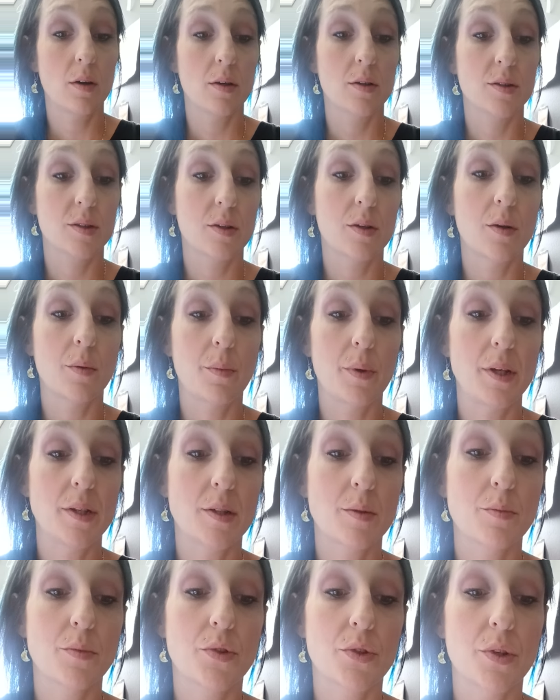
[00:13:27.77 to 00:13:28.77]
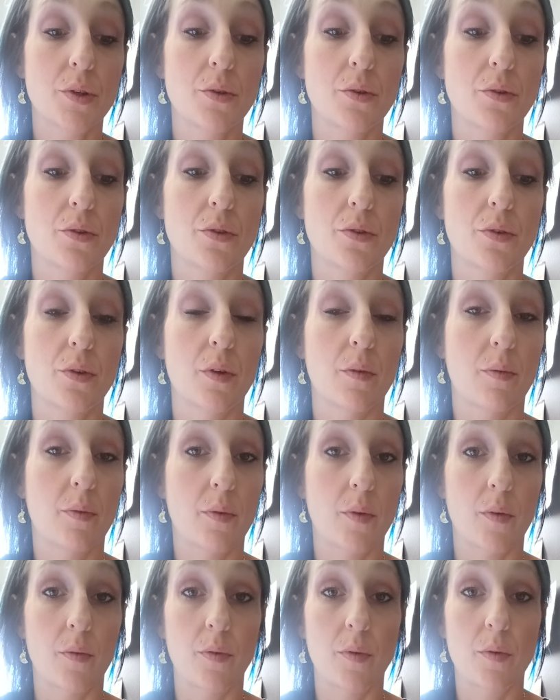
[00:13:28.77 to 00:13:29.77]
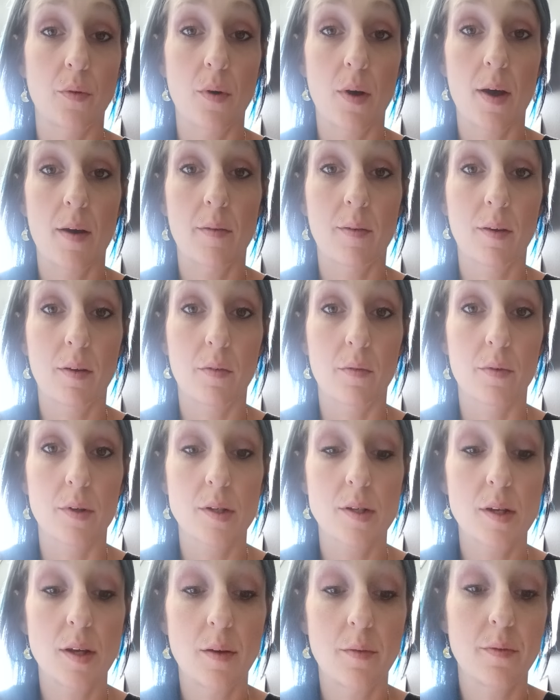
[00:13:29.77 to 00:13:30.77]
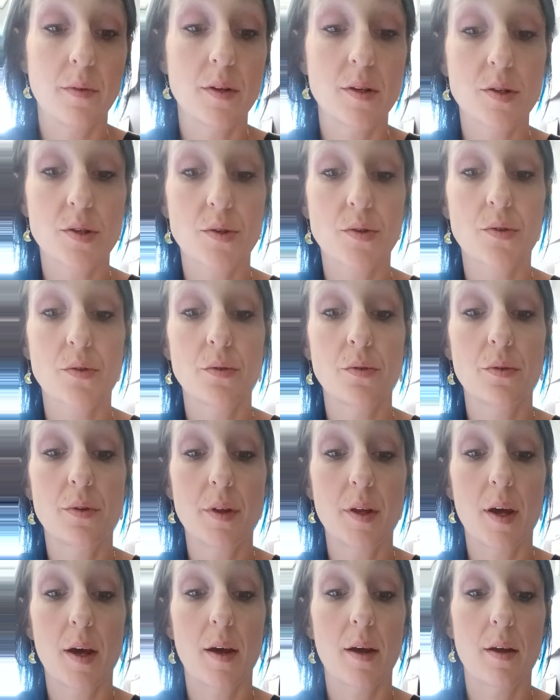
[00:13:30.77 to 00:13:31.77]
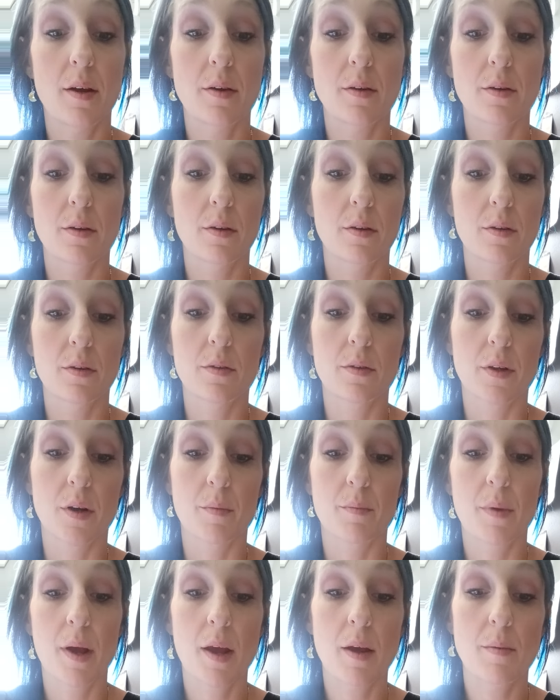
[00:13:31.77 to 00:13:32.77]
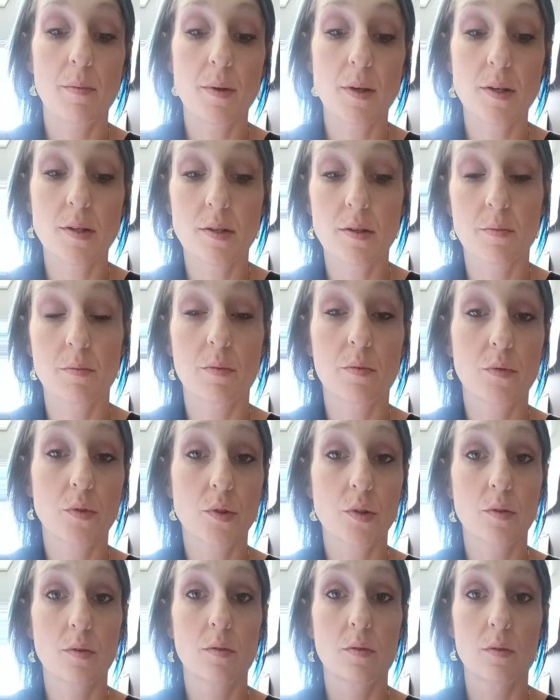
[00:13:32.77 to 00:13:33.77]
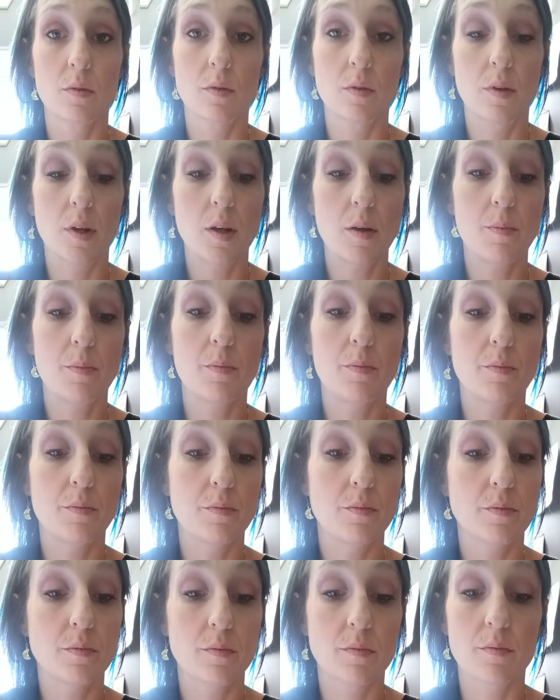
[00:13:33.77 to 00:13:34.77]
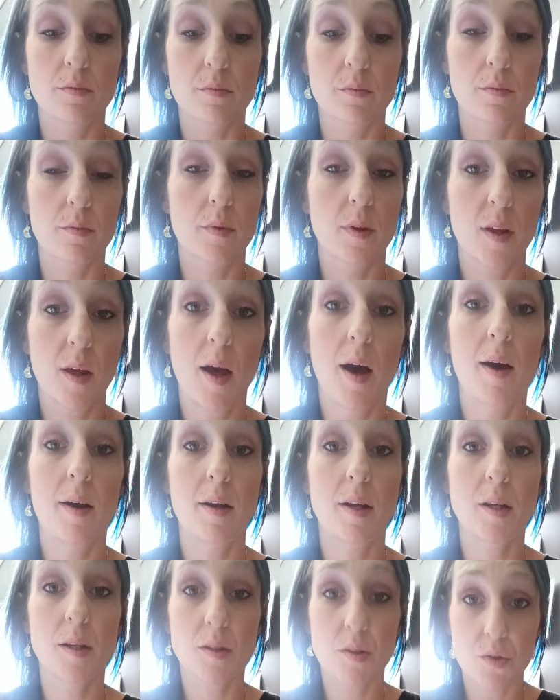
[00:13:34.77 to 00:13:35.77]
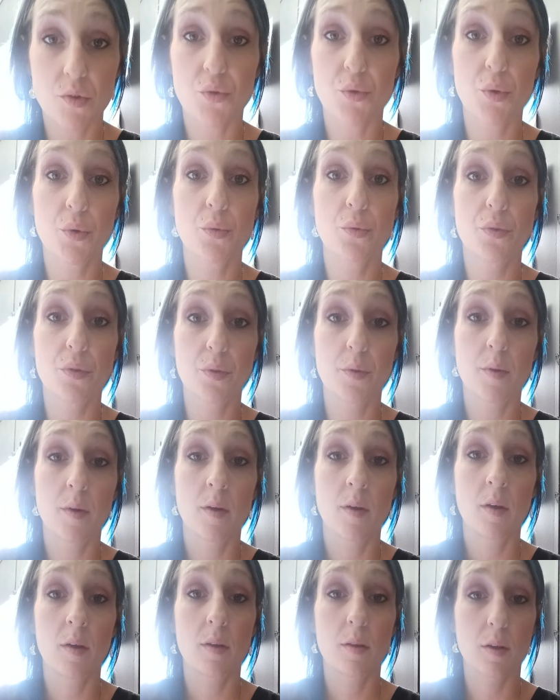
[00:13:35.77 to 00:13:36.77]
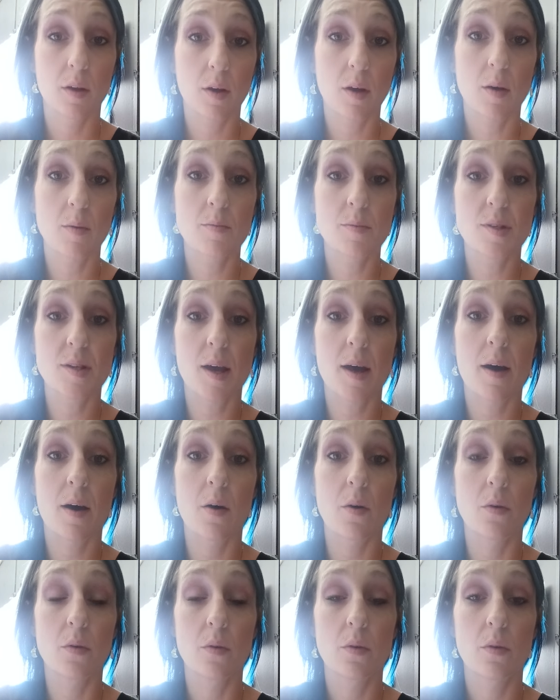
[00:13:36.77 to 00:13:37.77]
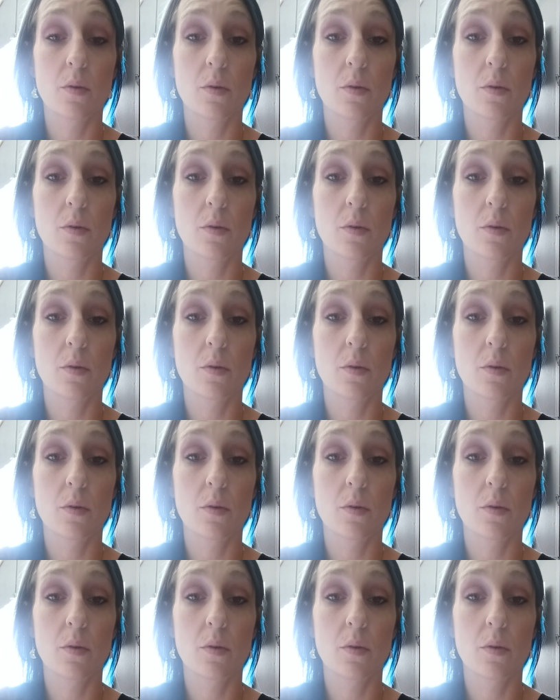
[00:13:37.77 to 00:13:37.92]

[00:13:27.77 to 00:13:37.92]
There's going to be some truth. If, if you haven't received this truth yet, there may be some deep cutting truth that comes out